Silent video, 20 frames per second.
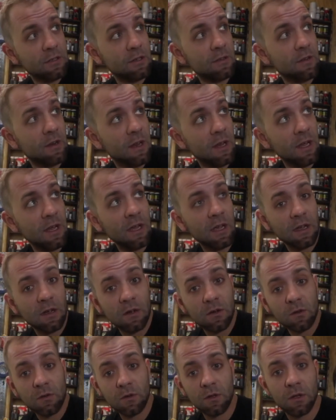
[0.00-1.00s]
So
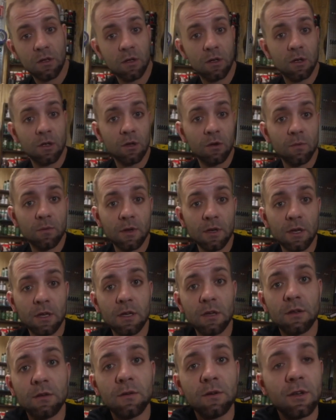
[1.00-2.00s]
now we
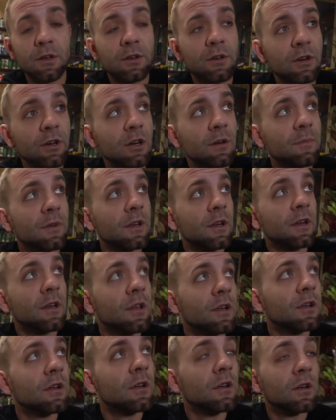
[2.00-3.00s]
need to determine
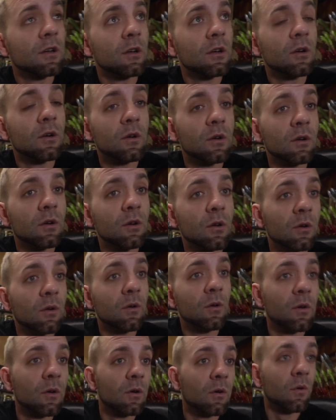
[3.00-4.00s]

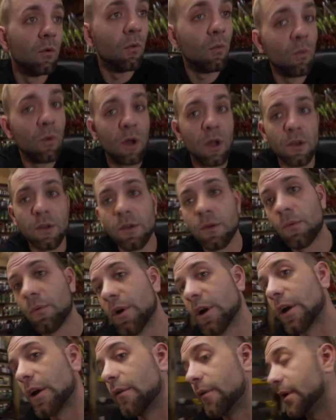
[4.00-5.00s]
what
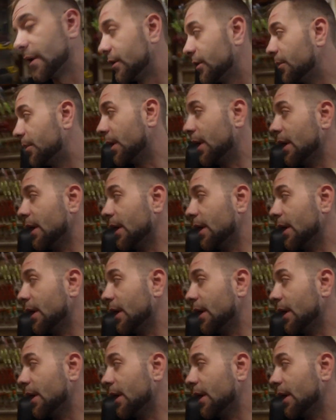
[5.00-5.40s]
we're going to